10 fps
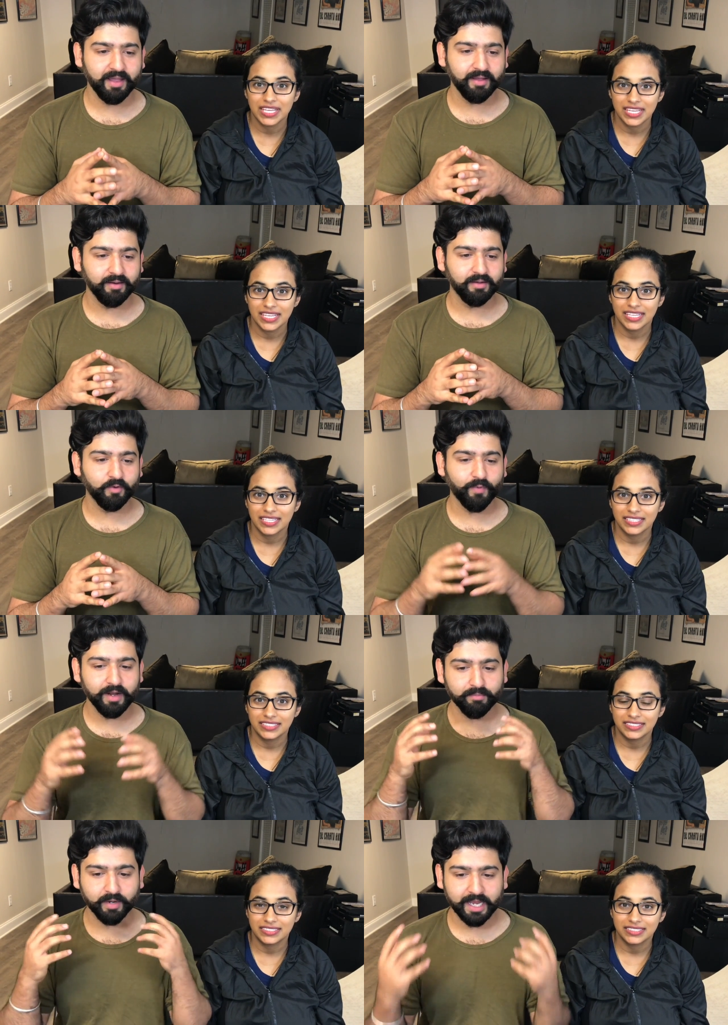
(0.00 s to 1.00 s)
Speaker 1: And uh,
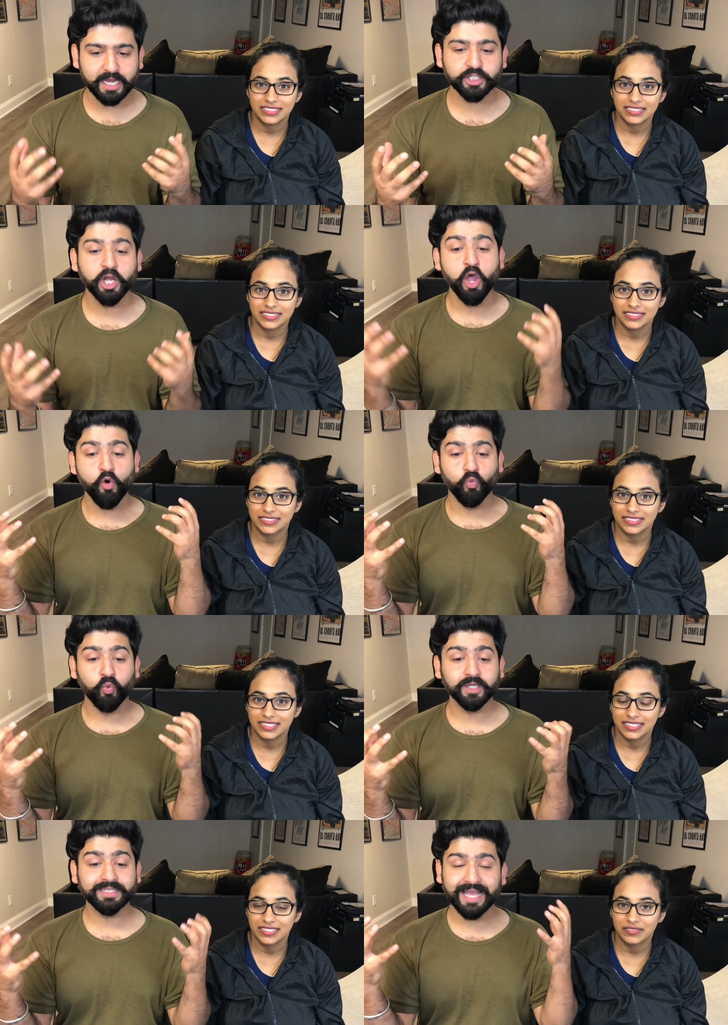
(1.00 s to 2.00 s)
when Mahesh
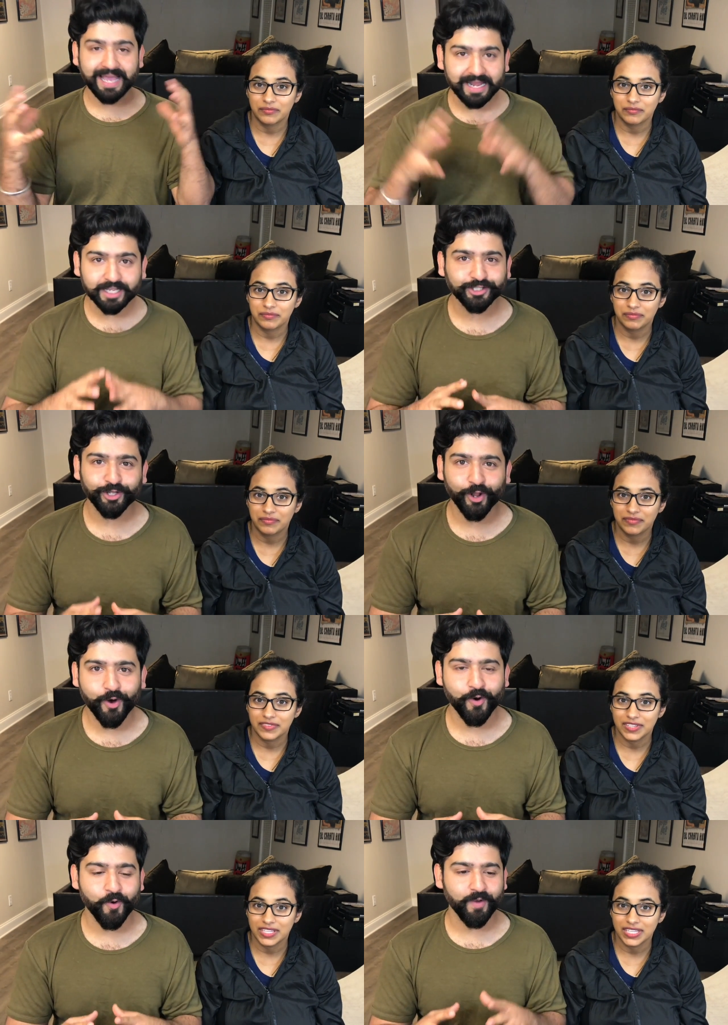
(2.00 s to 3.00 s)
was at his
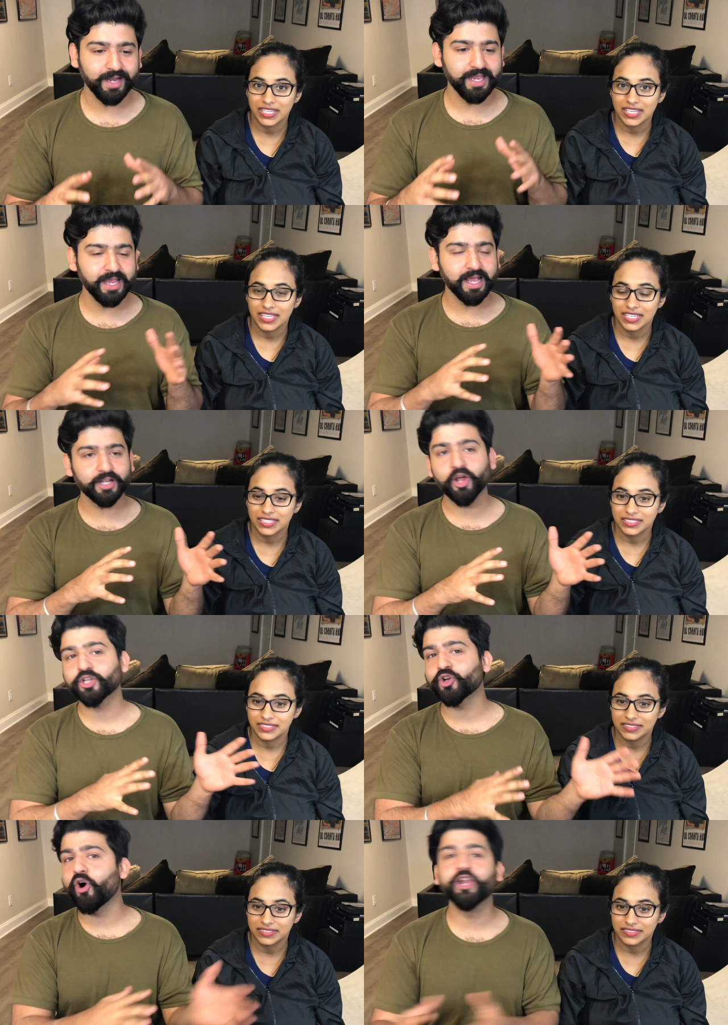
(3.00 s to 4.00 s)
low, when he had
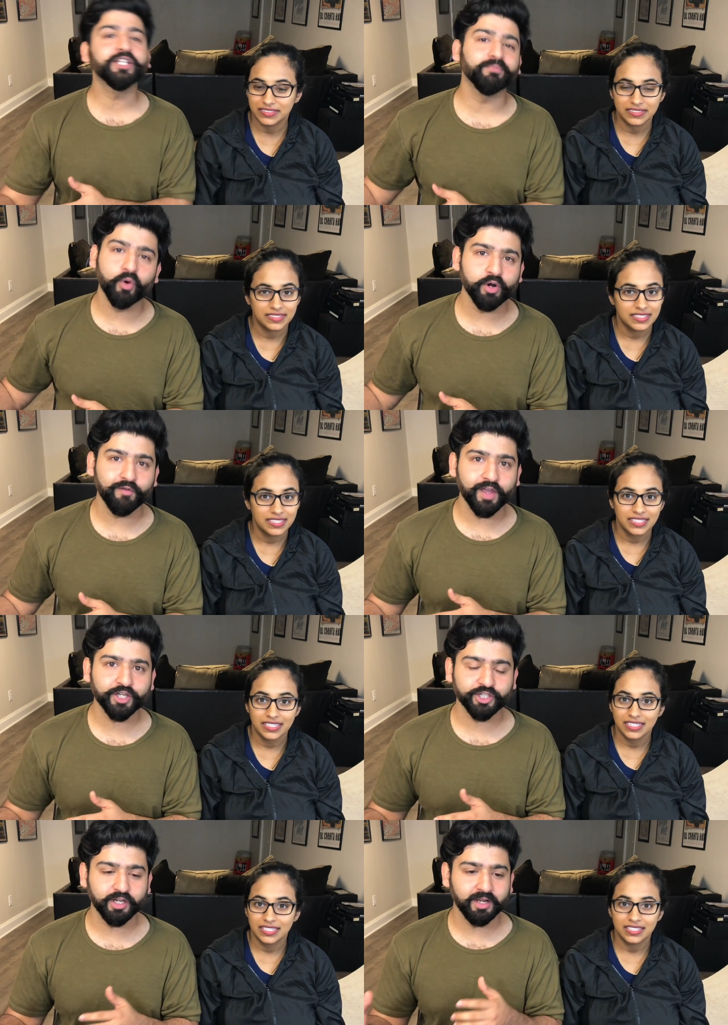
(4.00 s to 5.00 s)
lost all his
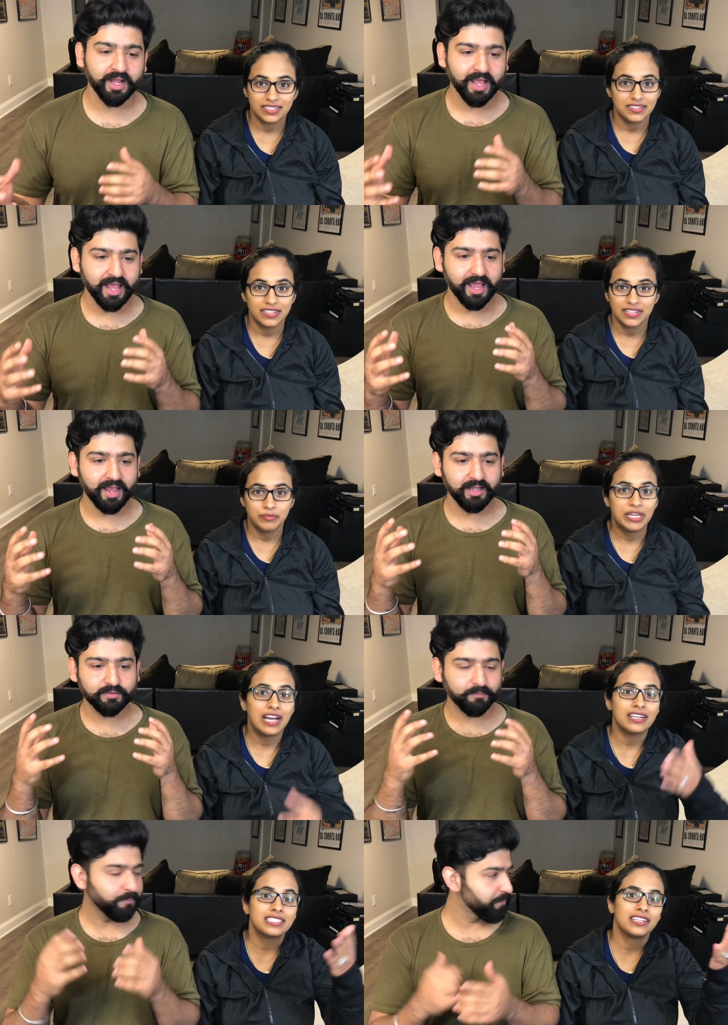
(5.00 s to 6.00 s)
motivation,
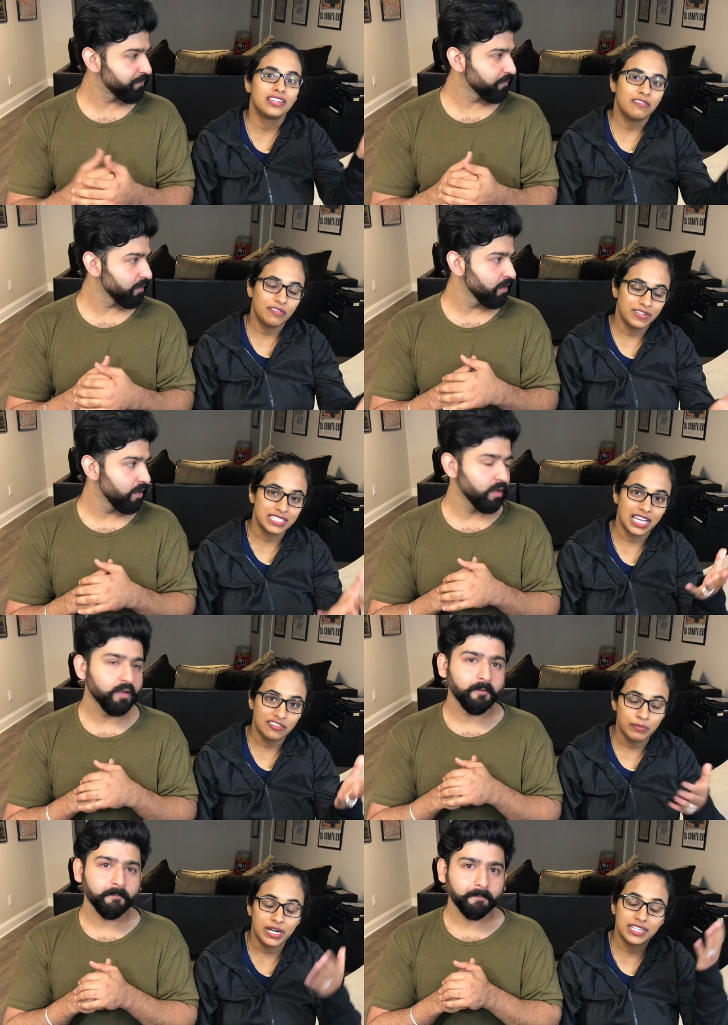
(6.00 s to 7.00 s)
his...
Speaker 2: because the love of his
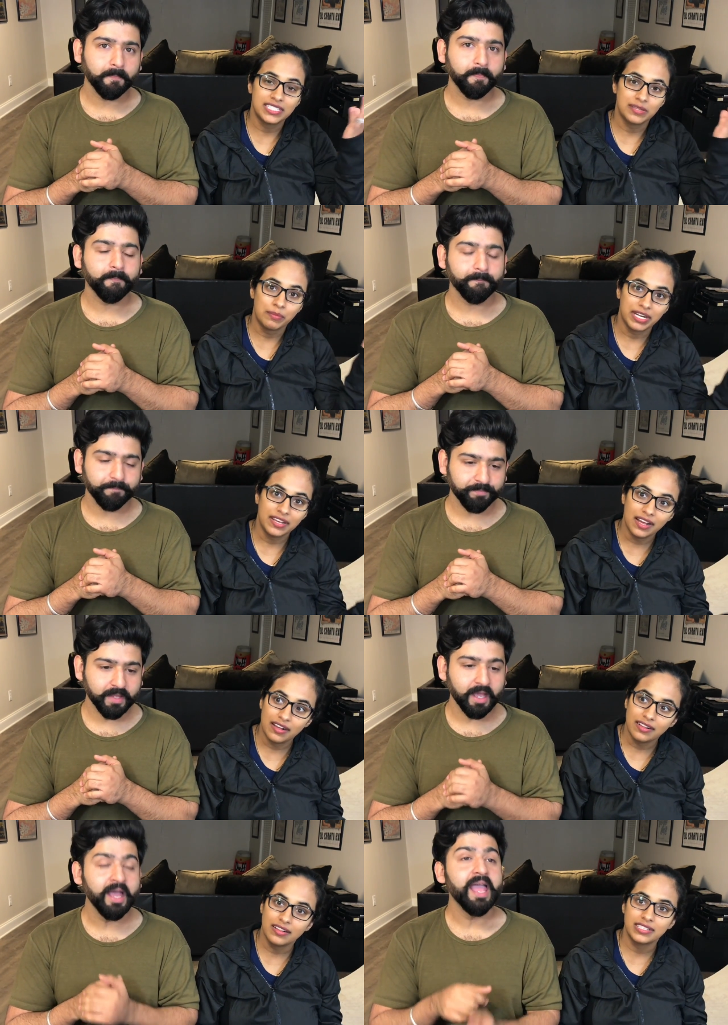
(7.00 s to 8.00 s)
life married somebody
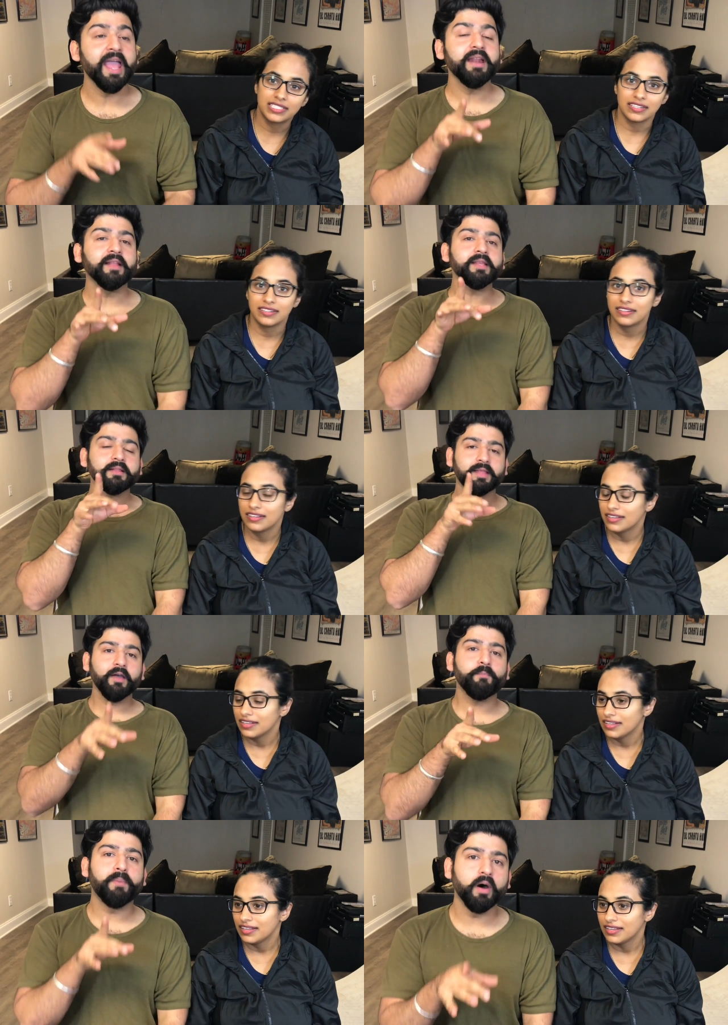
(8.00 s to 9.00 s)
else. Yeah. And, and I
Speaker 1: think
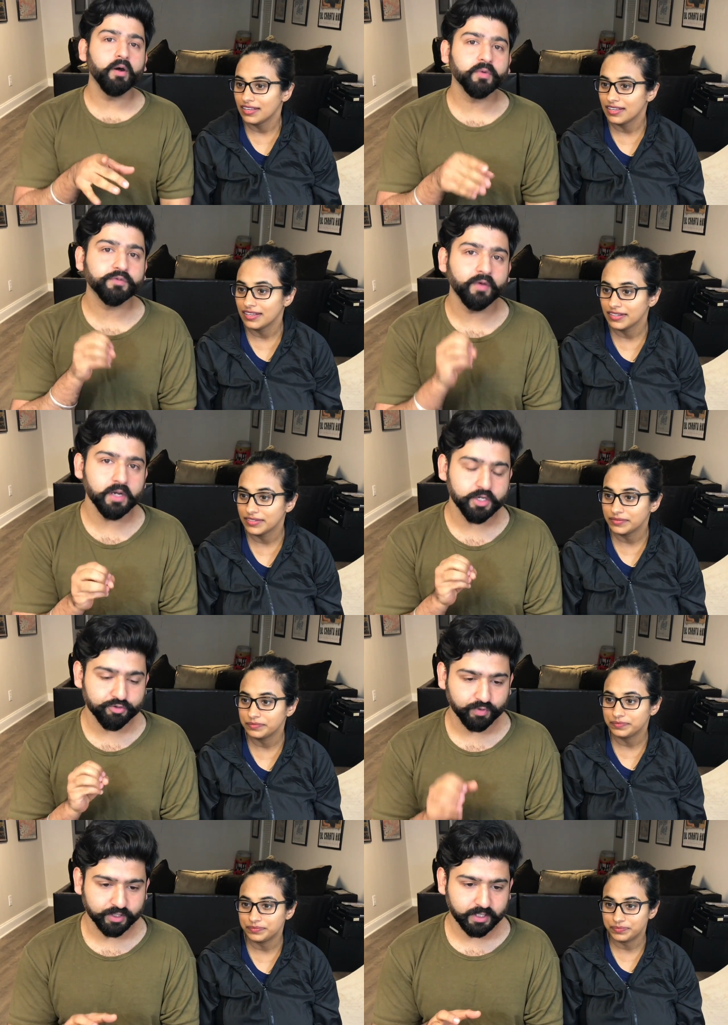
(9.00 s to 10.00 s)
that part was very
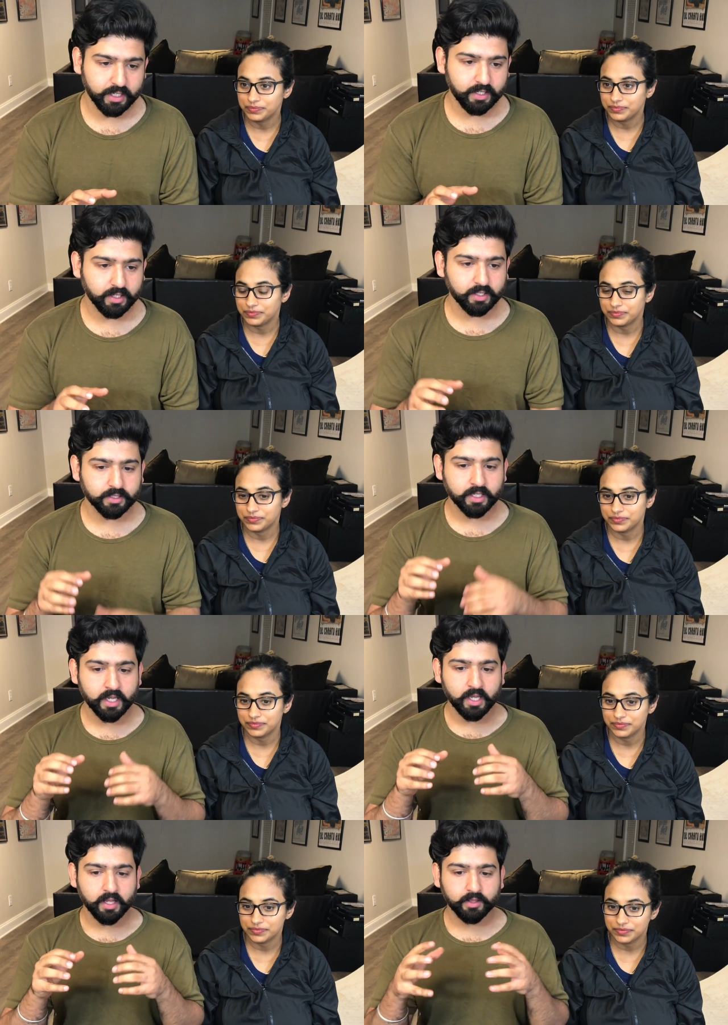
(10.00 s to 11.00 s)
interesting because
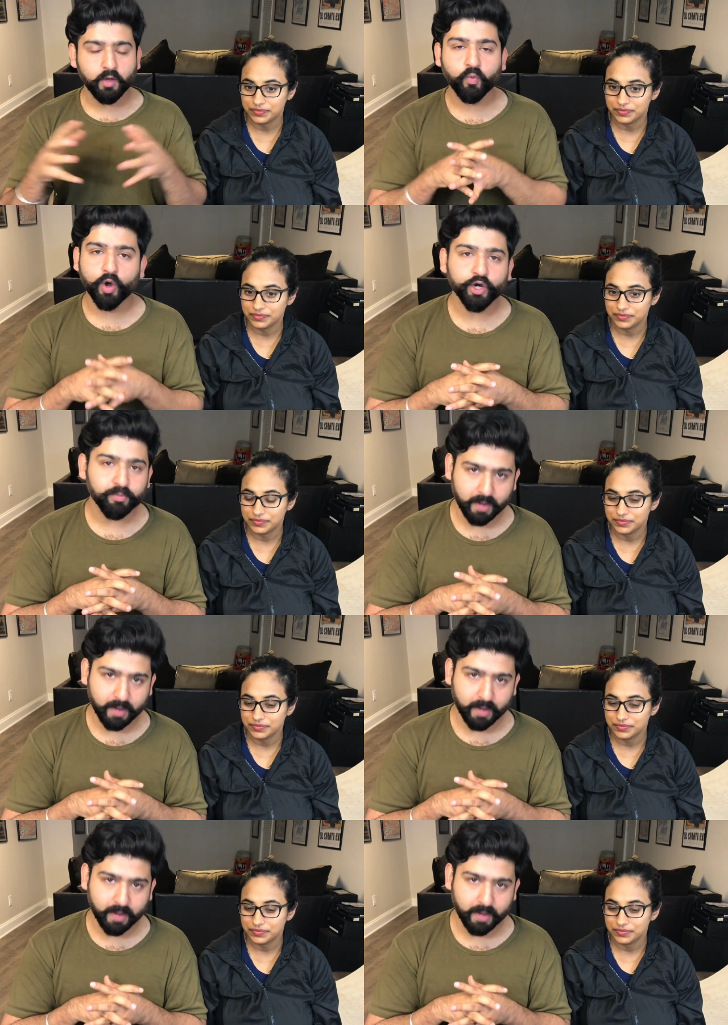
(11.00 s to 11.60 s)
they wanted to